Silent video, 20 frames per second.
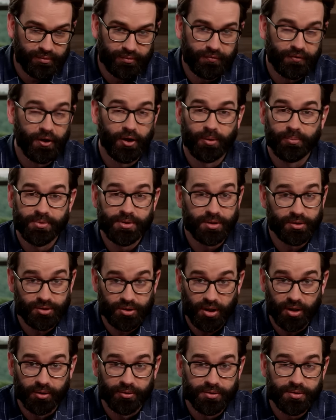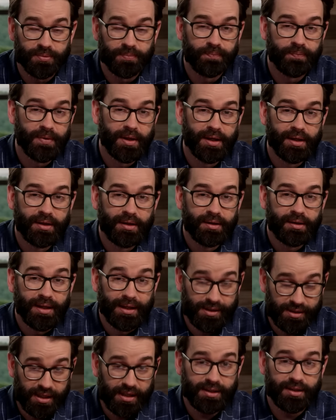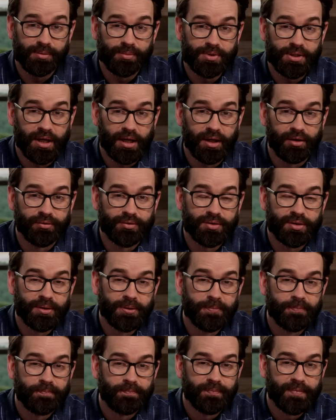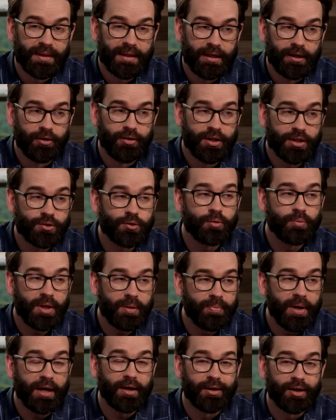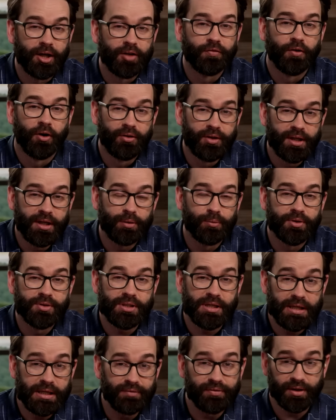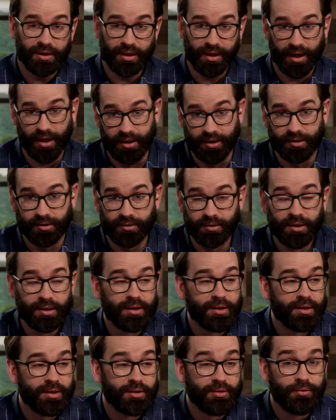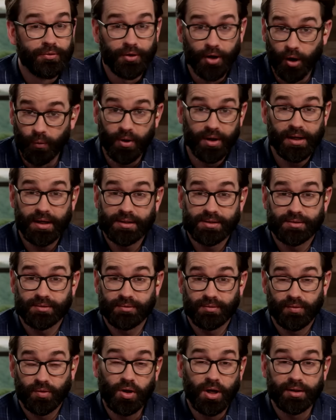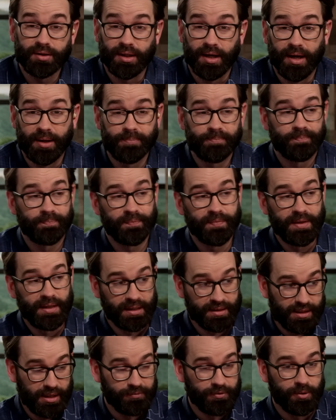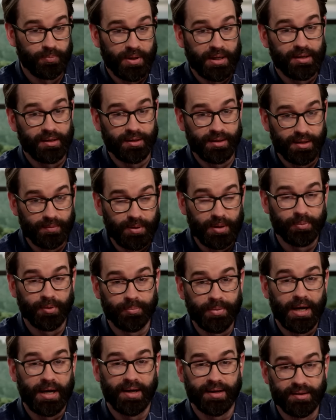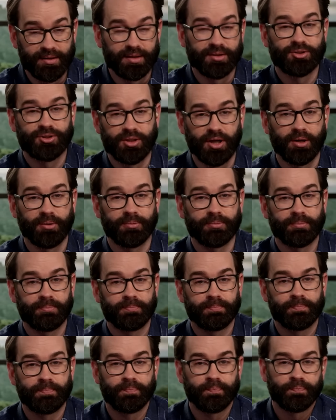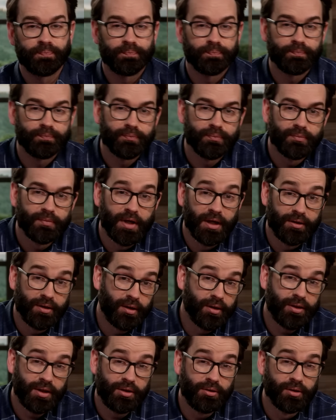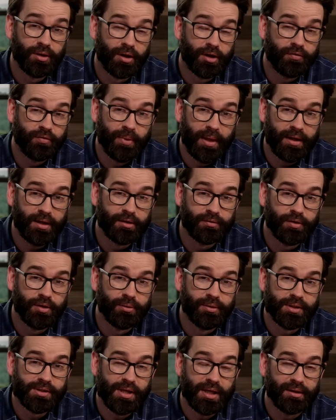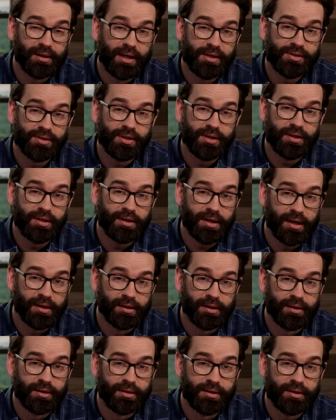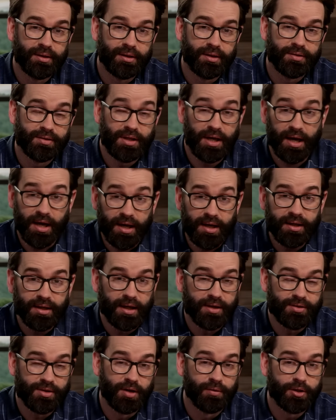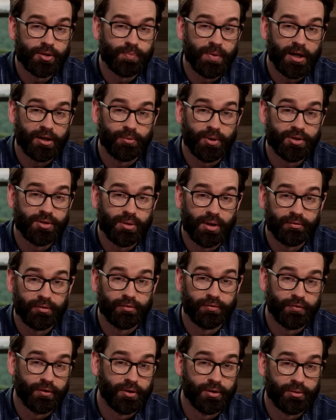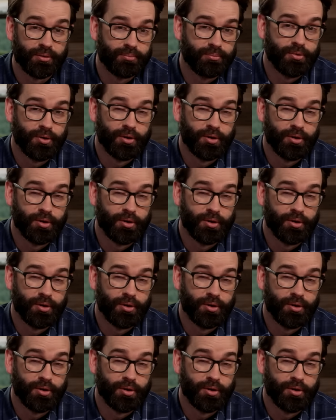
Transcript: films and shows and said to themselves, you know, this would be better if only it was even gayer. No one has thought that, except for apparently the people behind this show. Now, the only thing you learn from that interview is that Leslie Headland is gay and has no respect whatsoever for